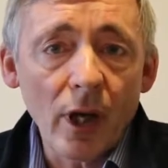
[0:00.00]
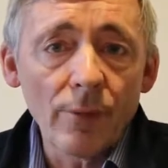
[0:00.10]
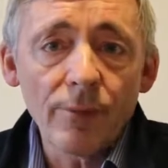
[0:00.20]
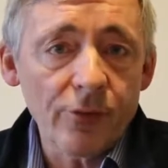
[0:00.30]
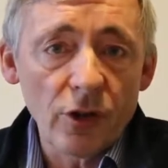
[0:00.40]

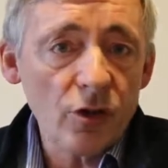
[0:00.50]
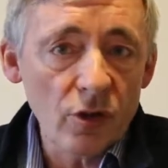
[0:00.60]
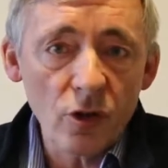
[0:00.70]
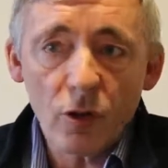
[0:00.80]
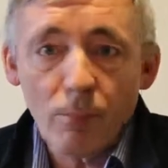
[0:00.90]
for
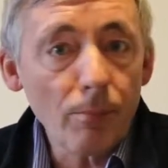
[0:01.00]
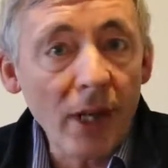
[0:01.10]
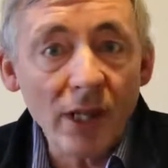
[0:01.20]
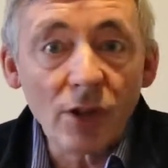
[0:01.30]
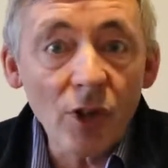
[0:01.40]
instance,
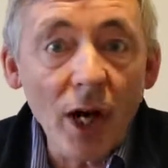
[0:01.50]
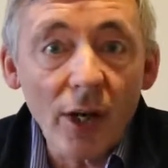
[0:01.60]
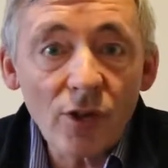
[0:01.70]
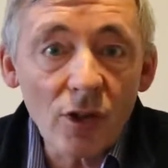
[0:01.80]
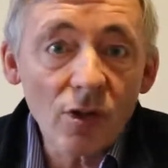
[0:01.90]
paying the
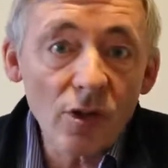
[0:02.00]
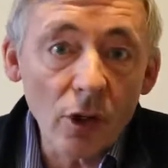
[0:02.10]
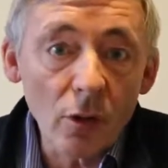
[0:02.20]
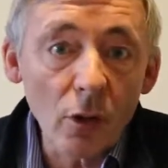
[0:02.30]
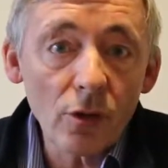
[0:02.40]
diocese
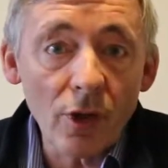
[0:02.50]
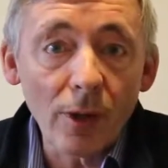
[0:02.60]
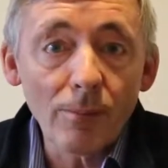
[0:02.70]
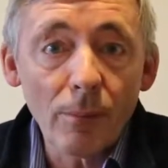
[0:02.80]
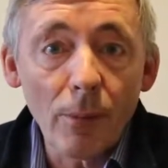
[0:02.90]
so
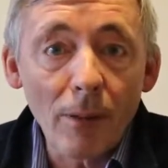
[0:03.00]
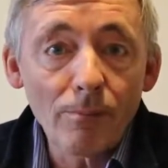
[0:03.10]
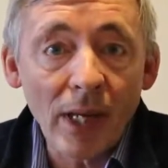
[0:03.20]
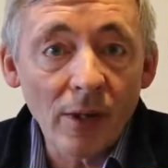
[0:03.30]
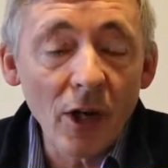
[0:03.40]
that
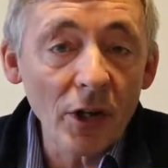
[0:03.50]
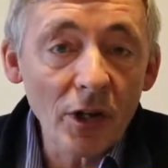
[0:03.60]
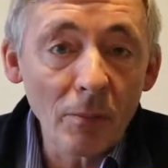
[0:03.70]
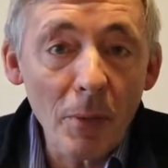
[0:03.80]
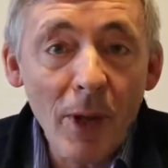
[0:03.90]
Ben and I
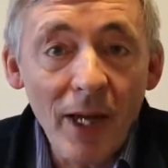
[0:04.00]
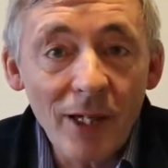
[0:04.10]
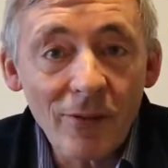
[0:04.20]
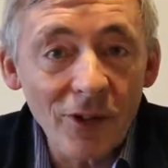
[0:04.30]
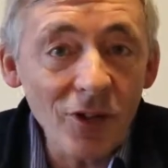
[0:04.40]
can be
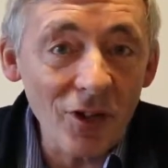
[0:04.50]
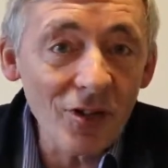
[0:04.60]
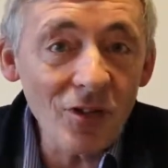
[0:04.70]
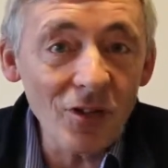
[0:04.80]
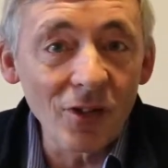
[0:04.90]
paid, for
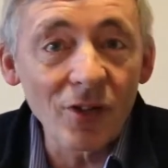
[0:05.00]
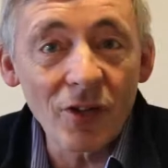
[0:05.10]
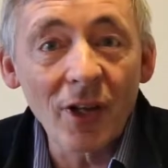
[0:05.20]
instance, and